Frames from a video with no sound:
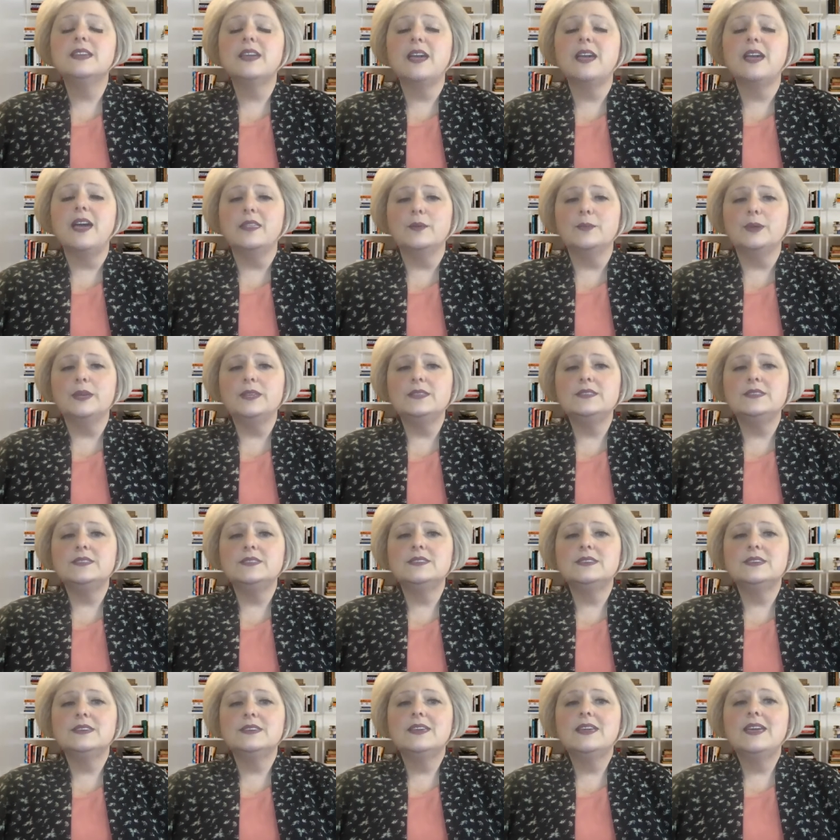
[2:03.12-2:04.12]
elements:
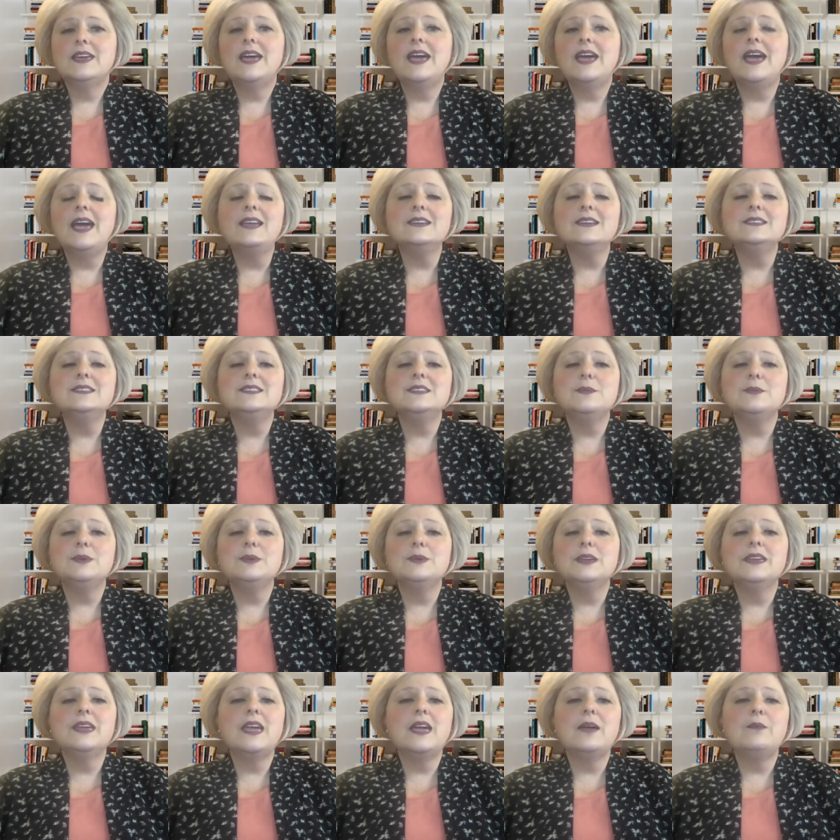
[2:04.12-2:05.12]

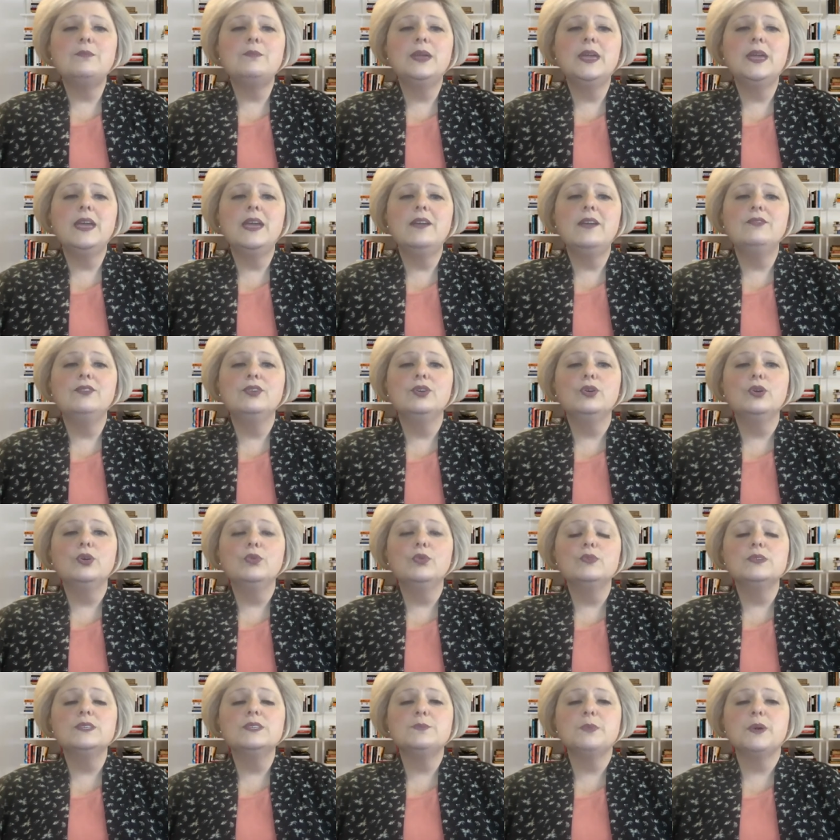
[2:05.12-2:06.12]
academic and behavioral
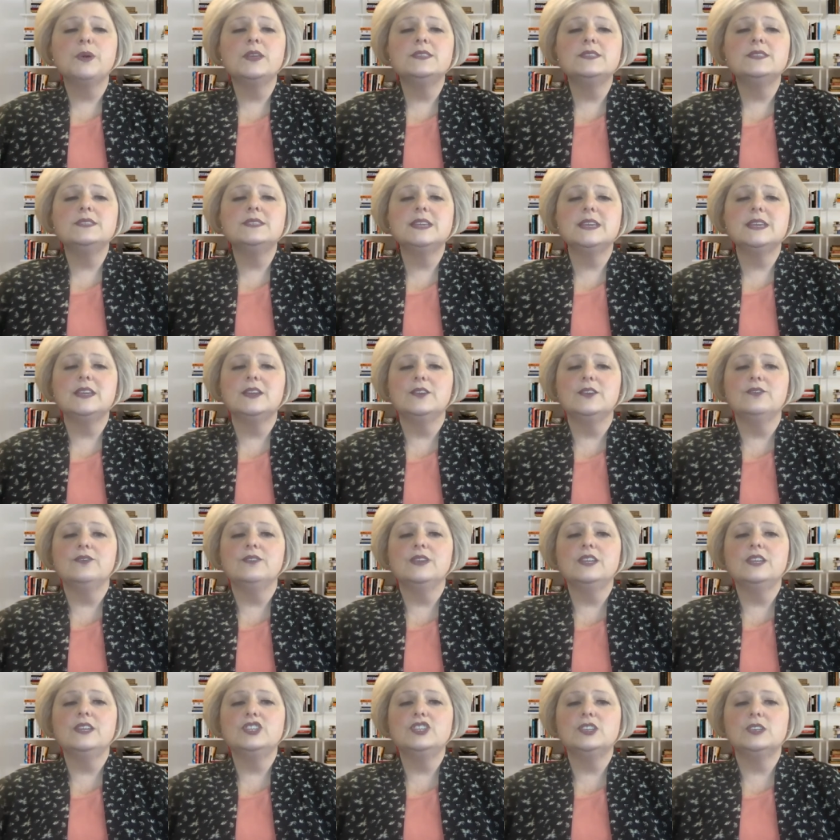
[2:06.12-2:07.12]
response to
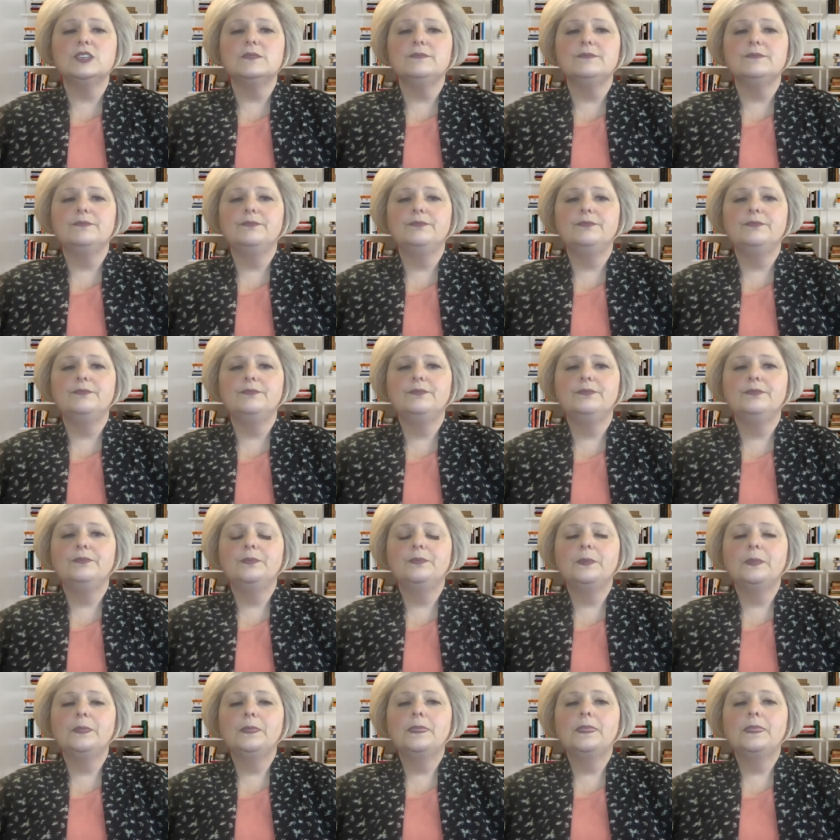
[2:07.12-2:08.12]
intervention.
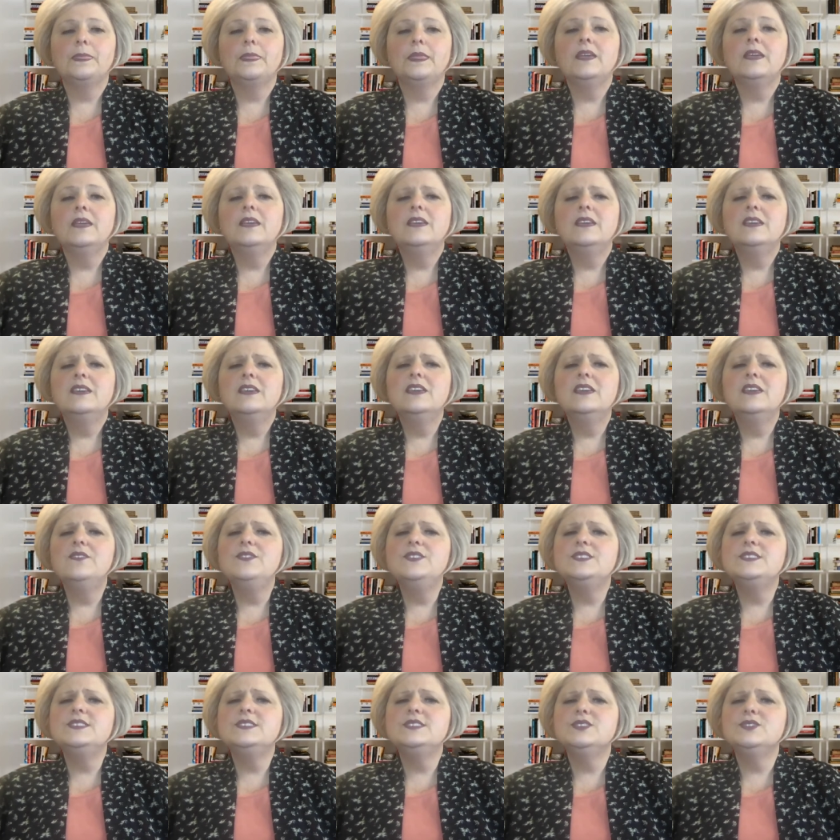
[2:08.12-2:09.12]
If a
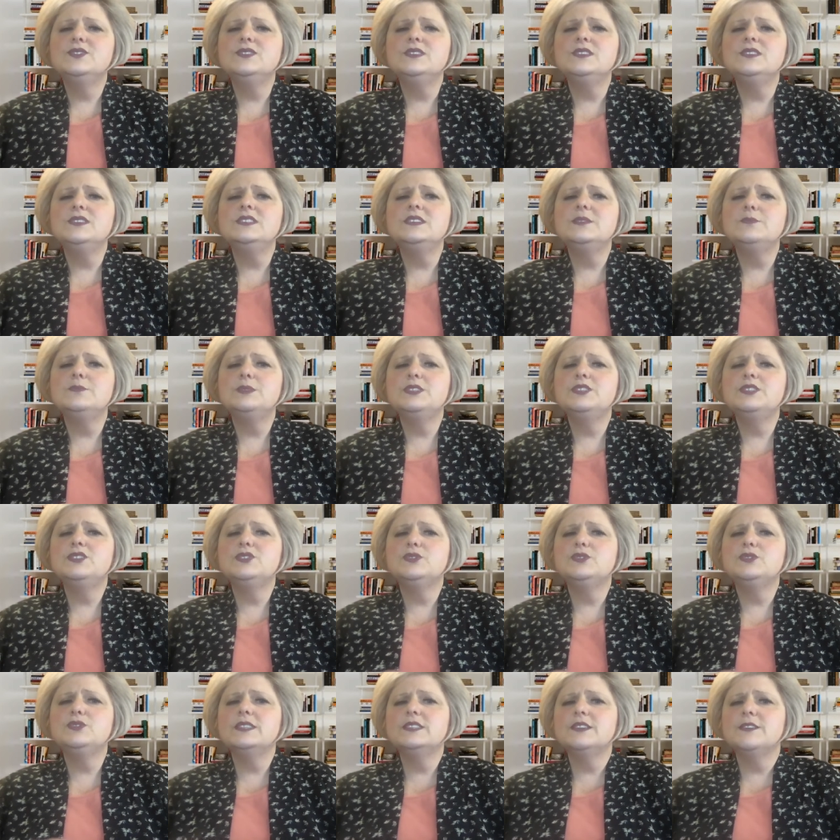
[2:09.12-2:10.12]
student
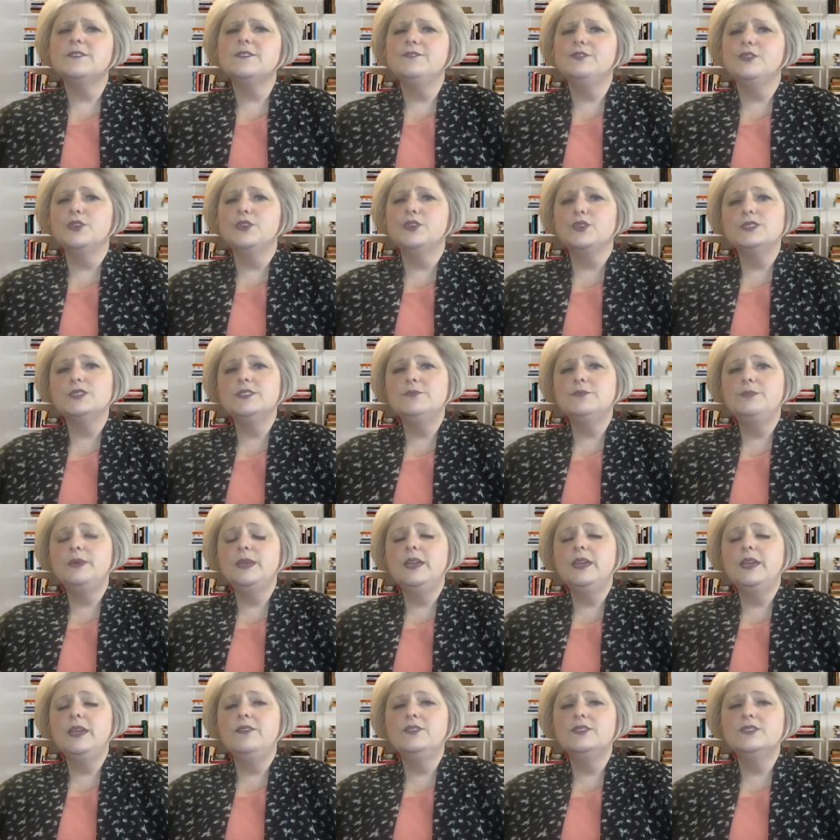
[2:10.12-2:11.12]
demonstrates aversive
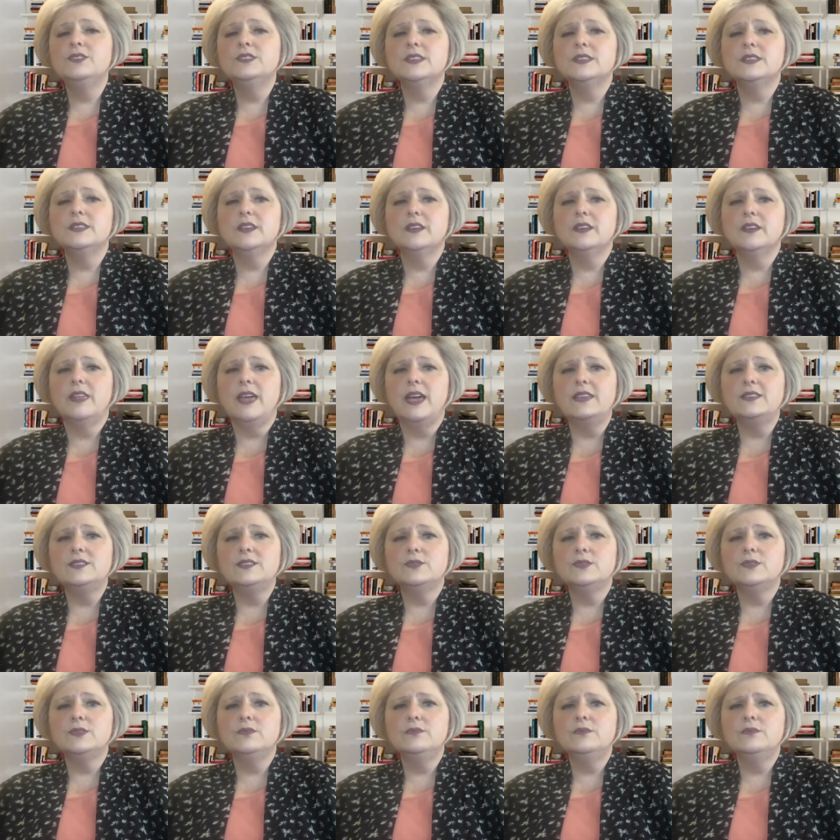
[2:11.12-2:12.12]
behaviors in the
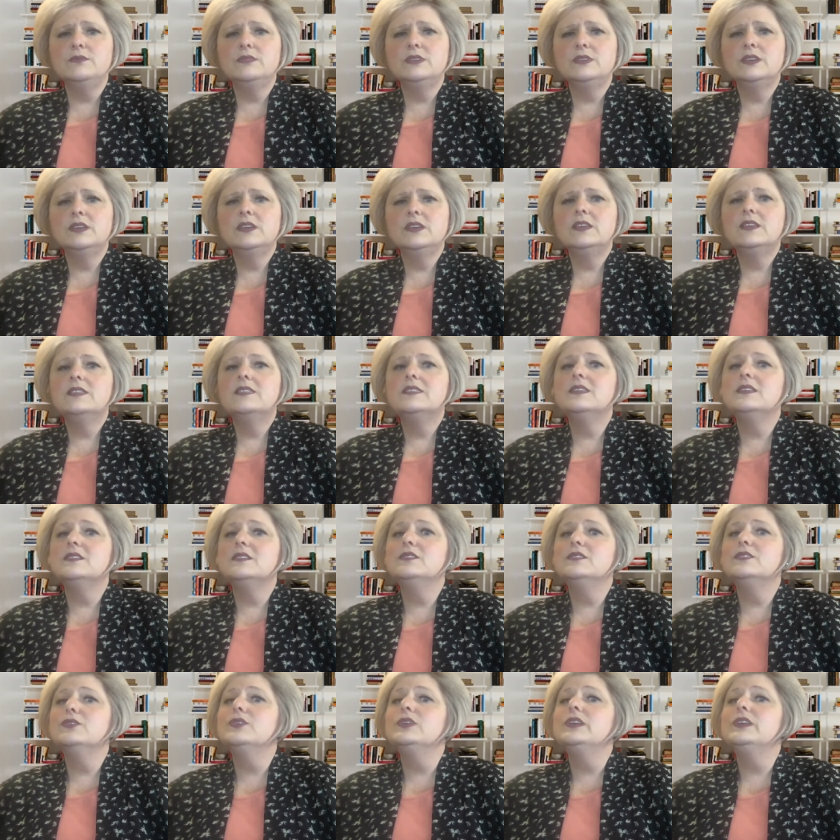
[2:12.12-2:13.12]
classroom, then
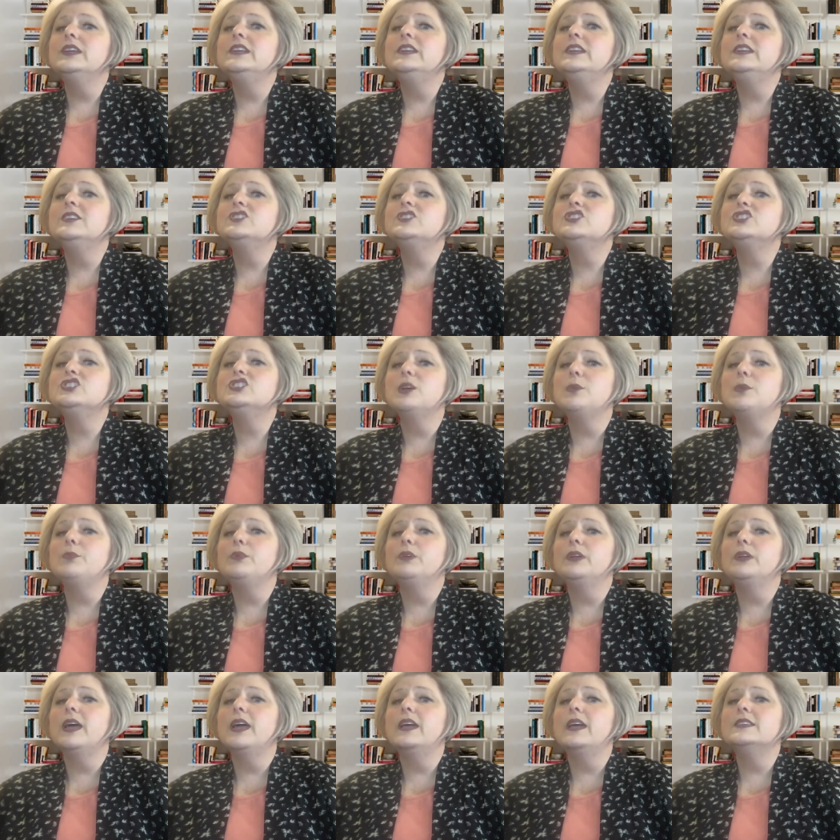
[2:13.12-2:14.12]
learning is
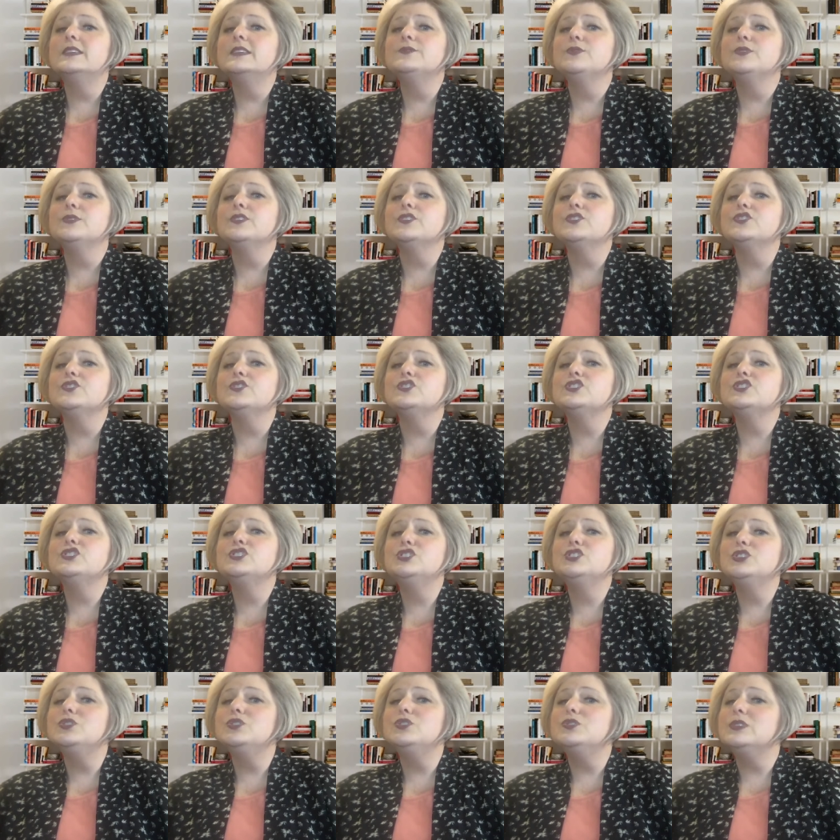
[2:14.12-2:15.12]
jeopardized for the
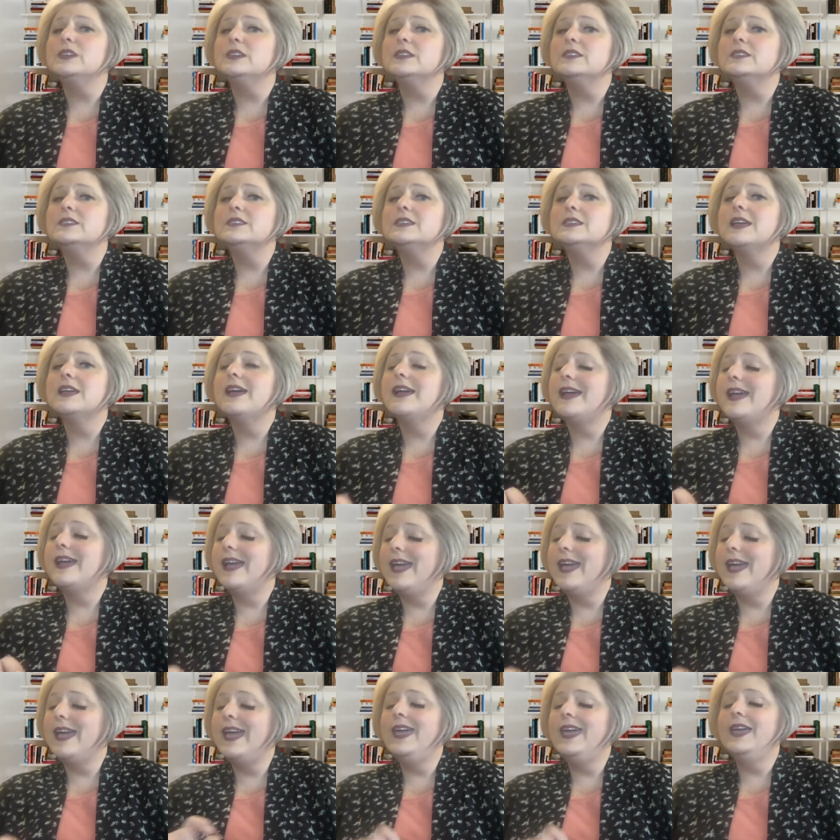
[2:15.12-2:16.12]
student
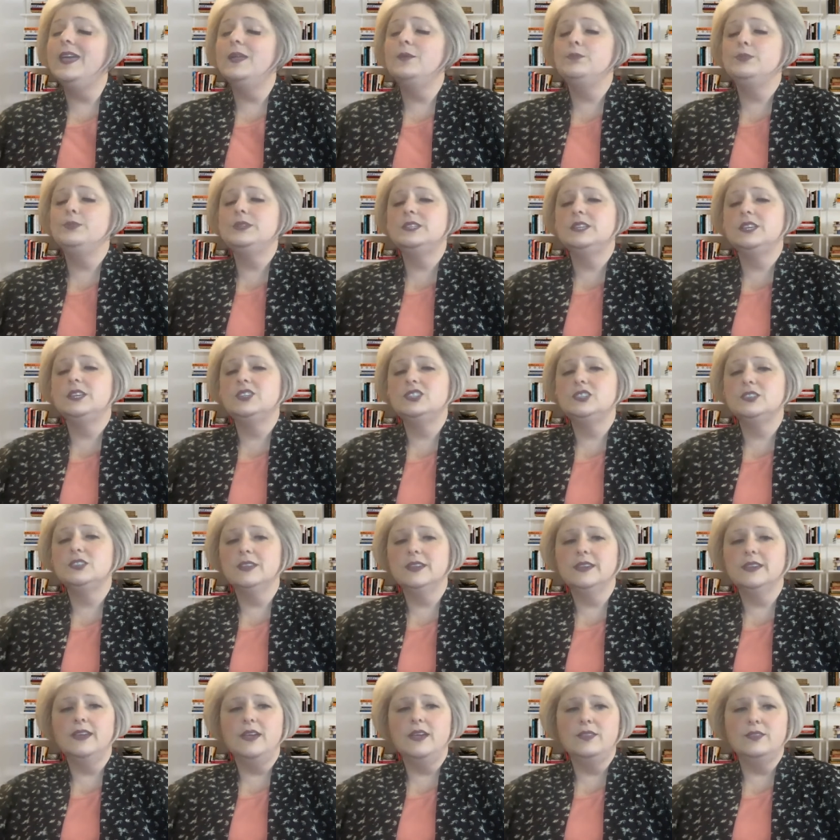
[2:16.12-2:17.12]
and
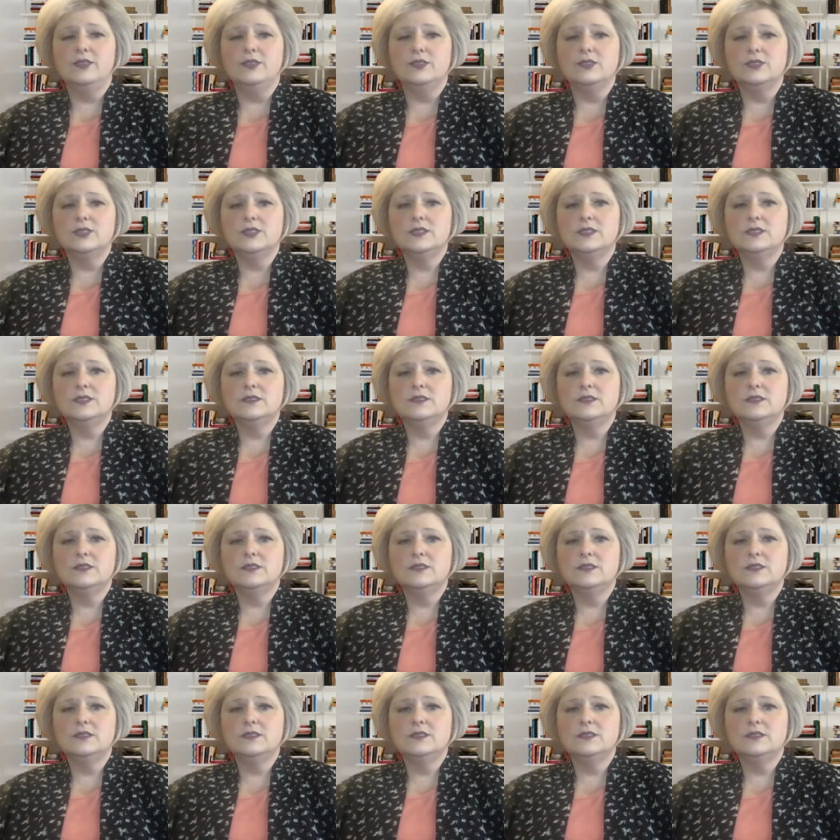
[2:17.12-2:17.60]
potentially others.